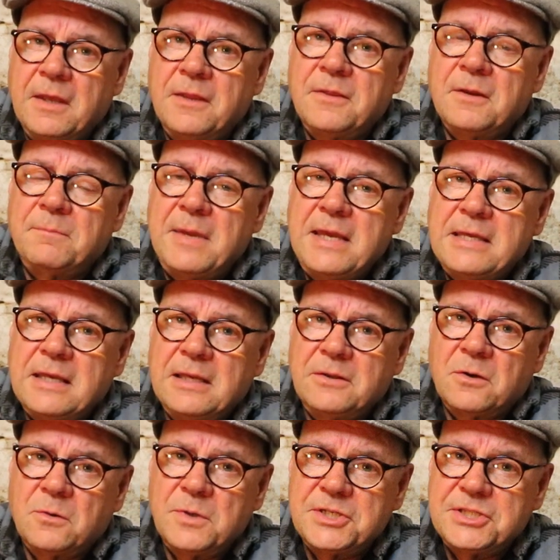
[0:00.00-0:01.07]
They're making
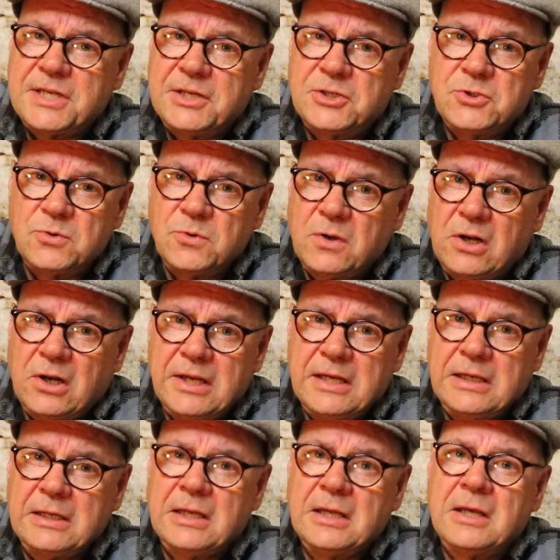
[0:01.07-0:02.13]
their whiskey too
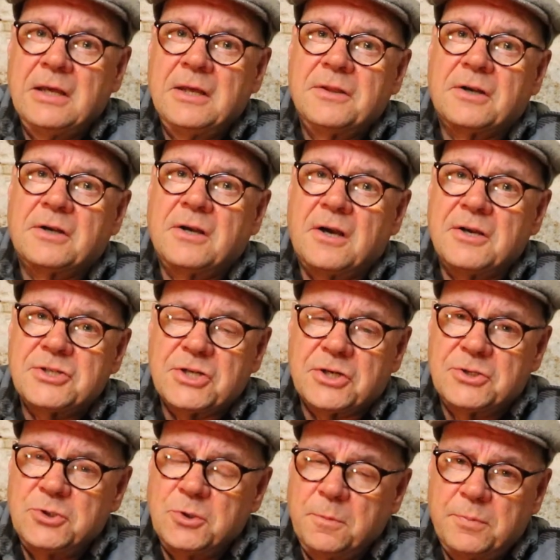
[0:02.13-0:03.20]
clean, their cuts are
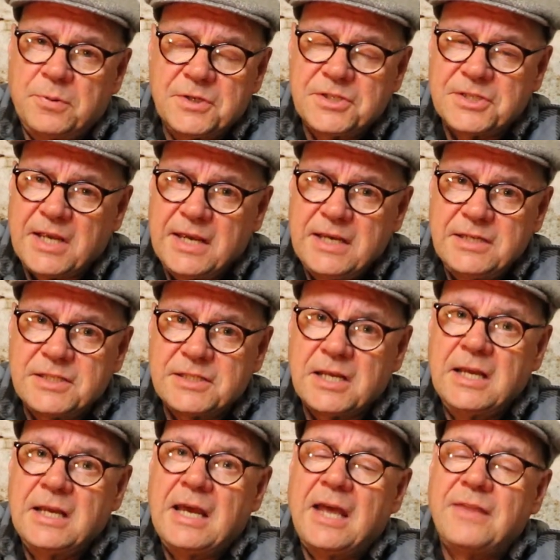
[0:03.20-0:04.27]
too precise,
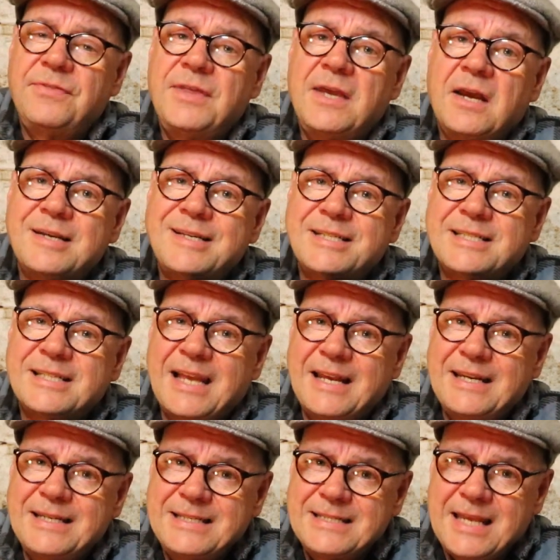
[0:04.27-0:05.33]
and they are
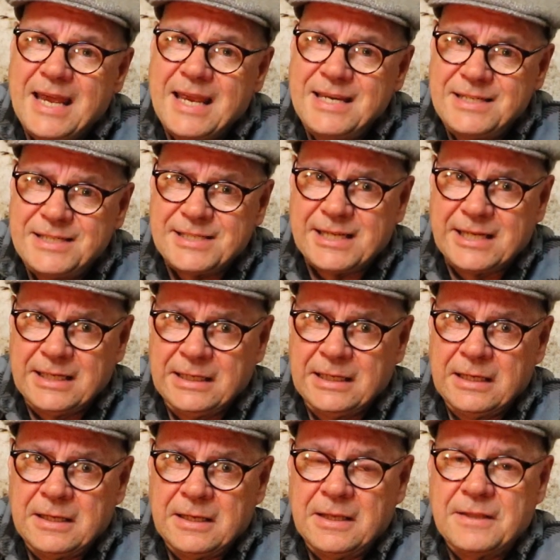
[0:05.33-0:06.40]
sanitizing
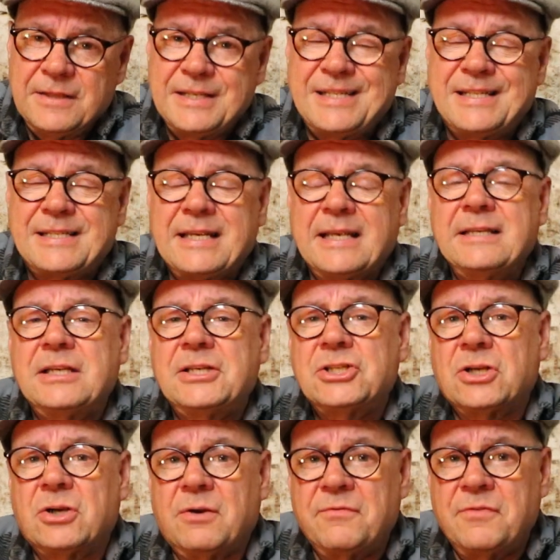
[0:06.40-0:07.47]
the
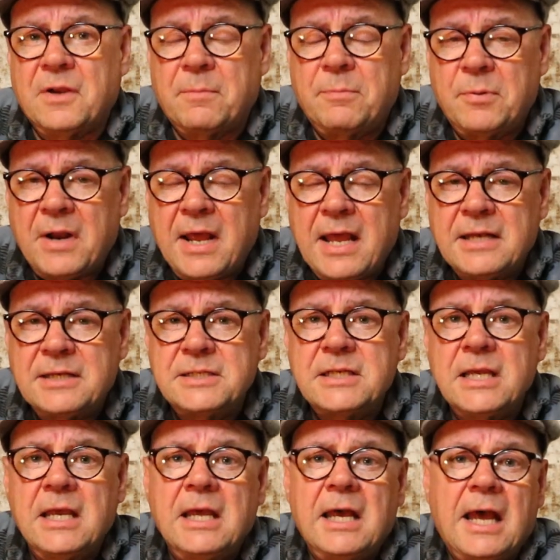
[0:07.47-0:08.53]
signature of their brand
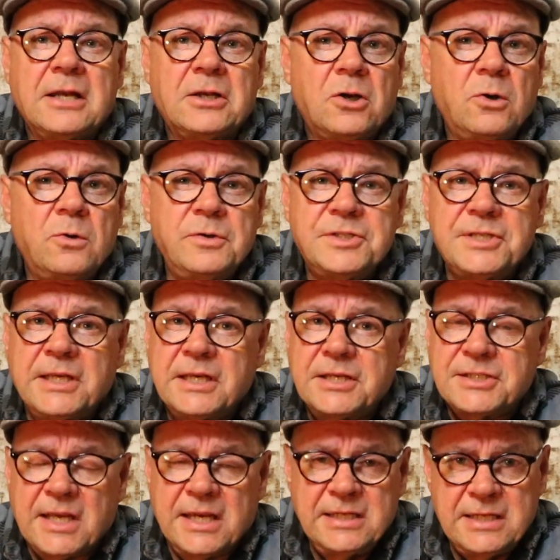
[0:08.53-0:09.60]
and losing
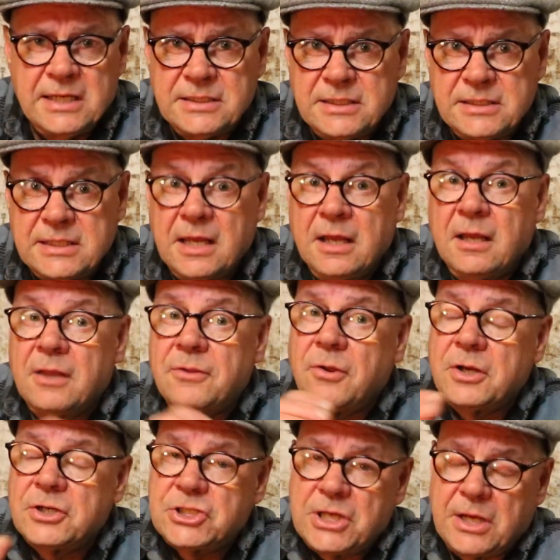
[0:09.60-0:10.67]
its identity.
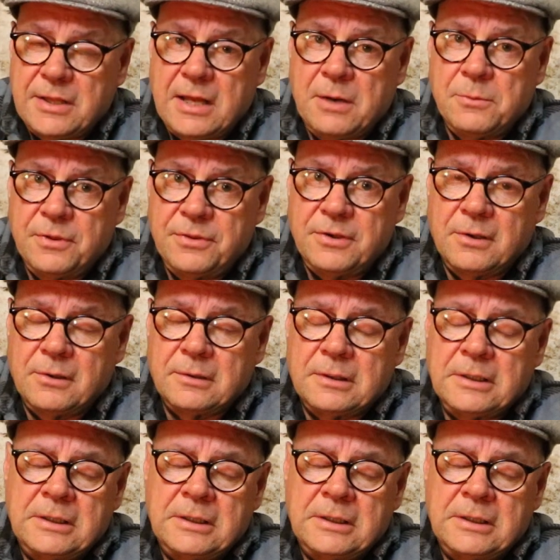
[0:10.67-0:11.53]
Thought I'd share that with you.